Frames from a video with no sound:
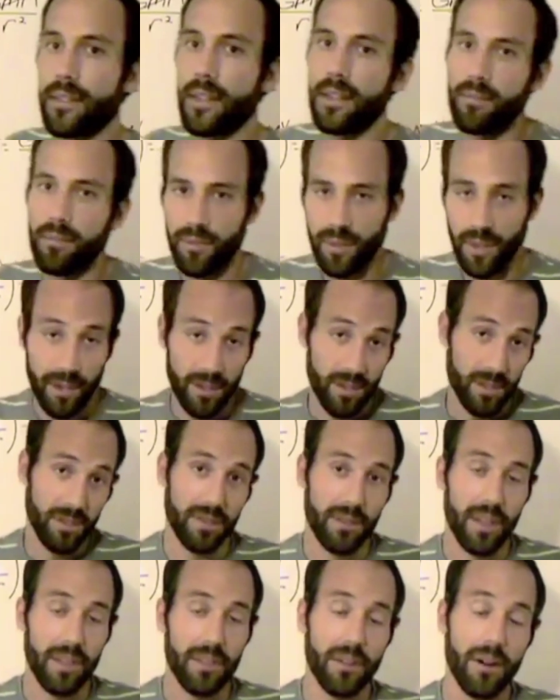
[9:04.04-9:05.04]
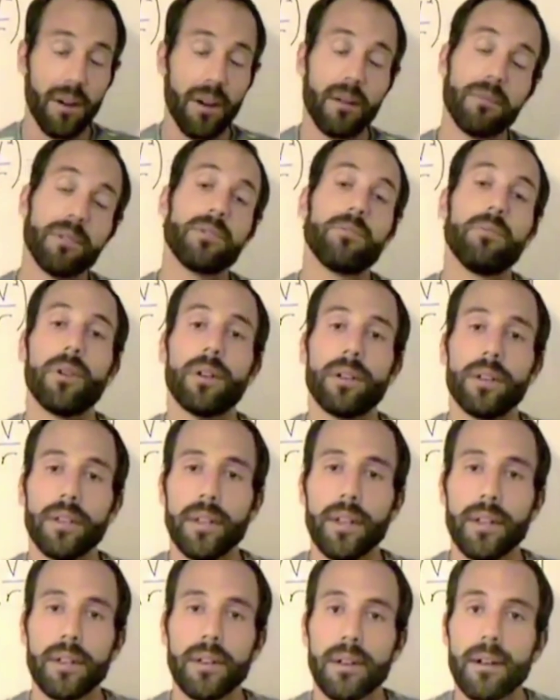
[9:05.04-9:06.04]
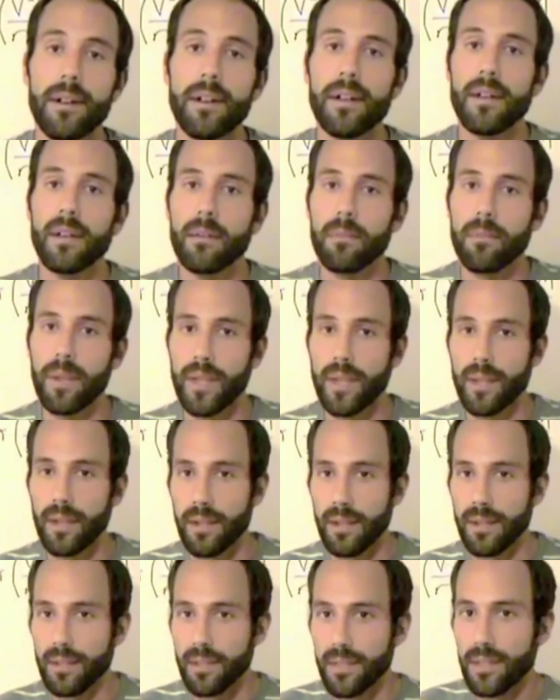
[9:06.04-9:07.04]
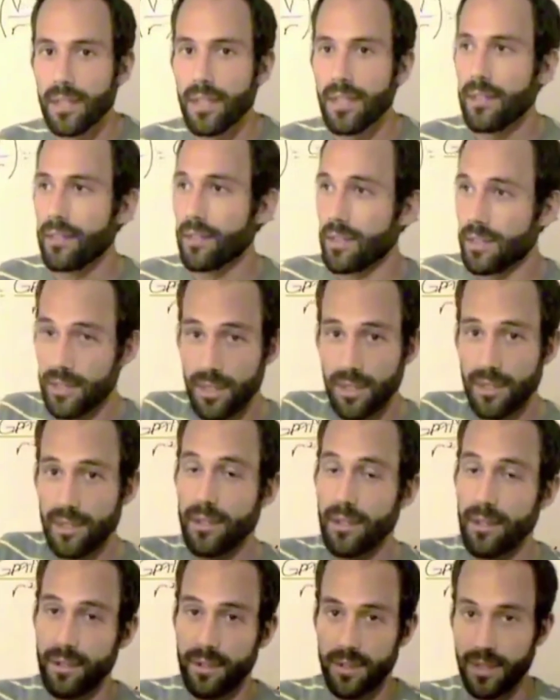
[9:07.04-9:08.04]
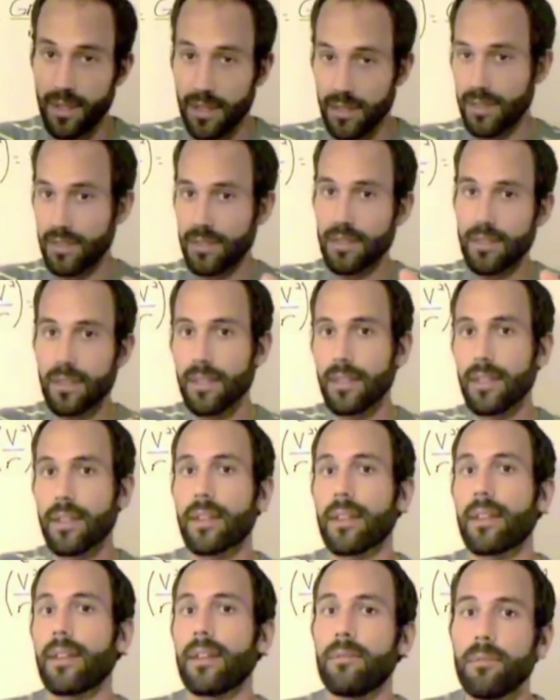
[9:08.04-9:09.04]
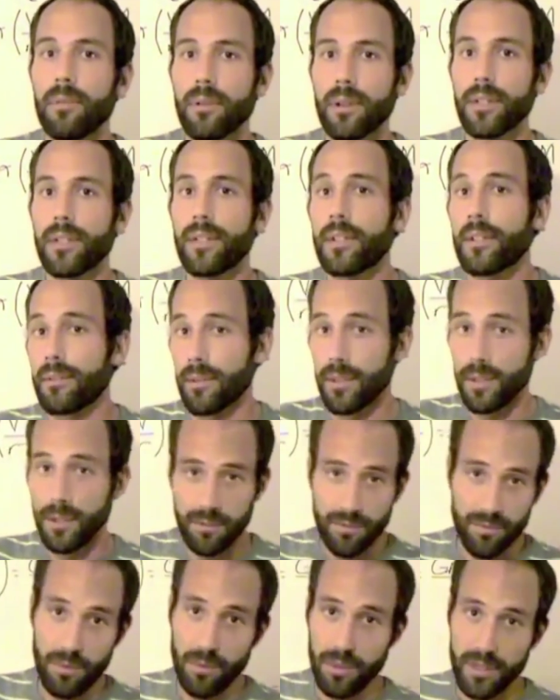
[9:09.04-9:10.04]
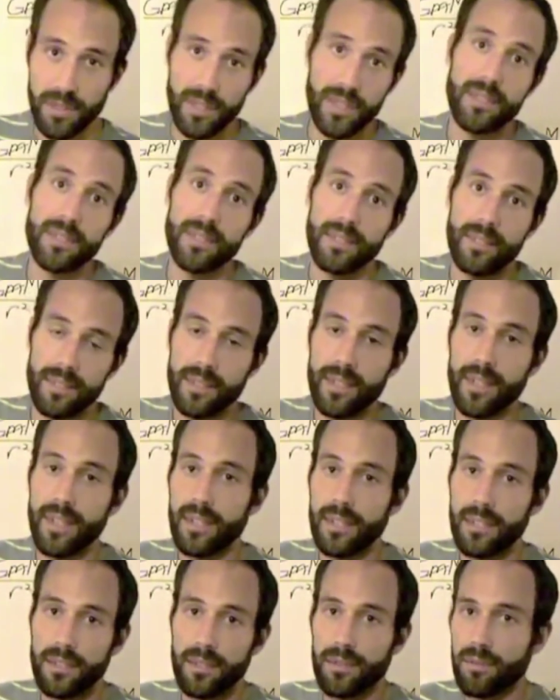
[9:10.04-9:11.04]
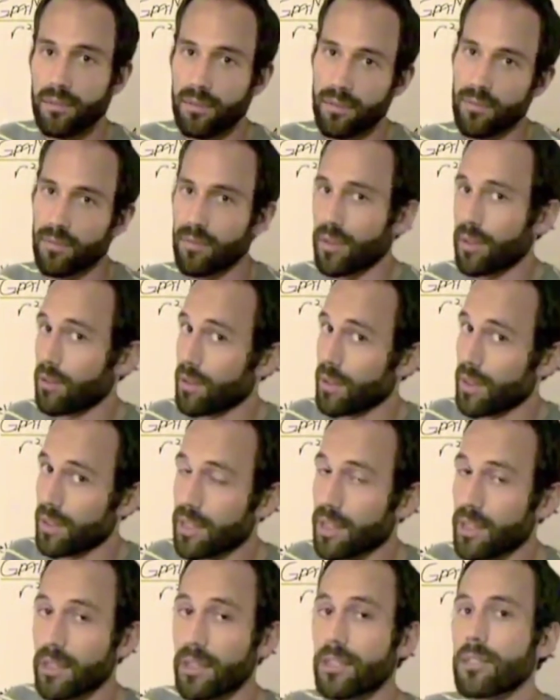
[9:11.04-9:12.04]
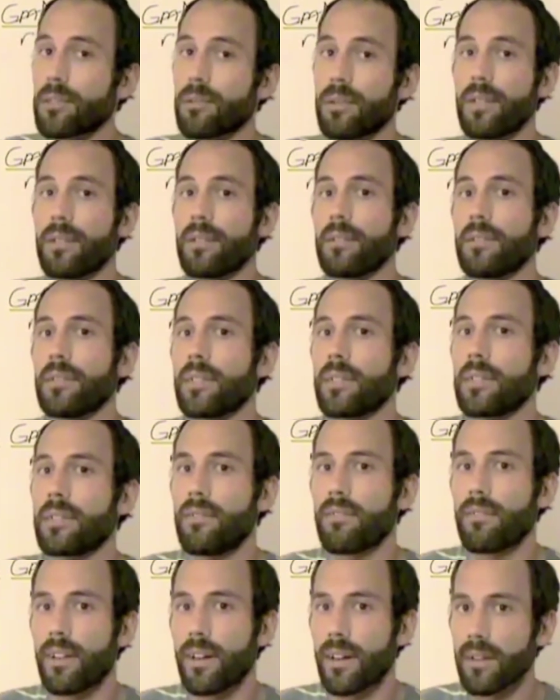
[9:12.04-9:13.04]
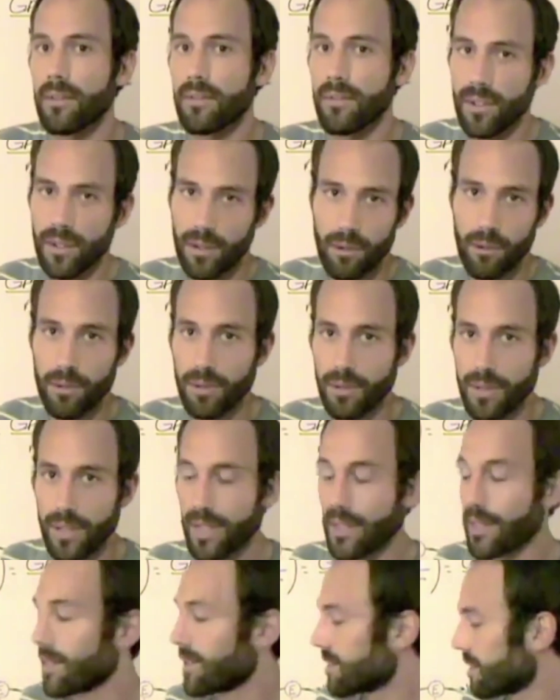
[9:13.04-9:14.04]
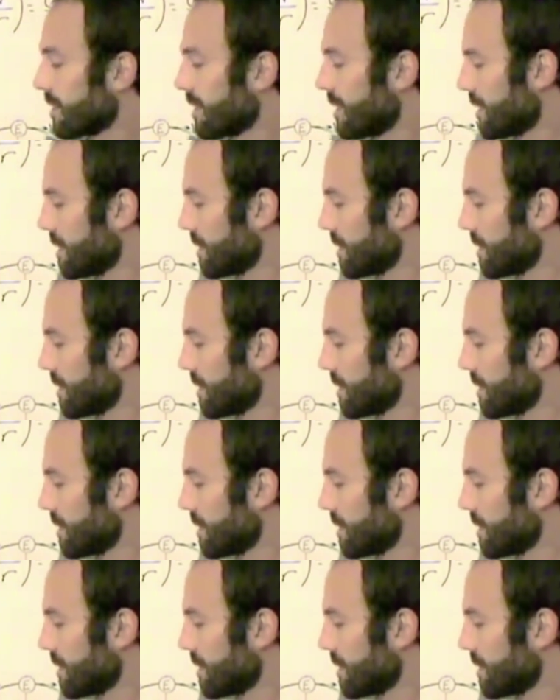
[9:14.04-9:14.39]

they thought was 1 year, because the Sun does its thing in 1 year. 4 seasons it takes, though they tell us 365 and a quarter days,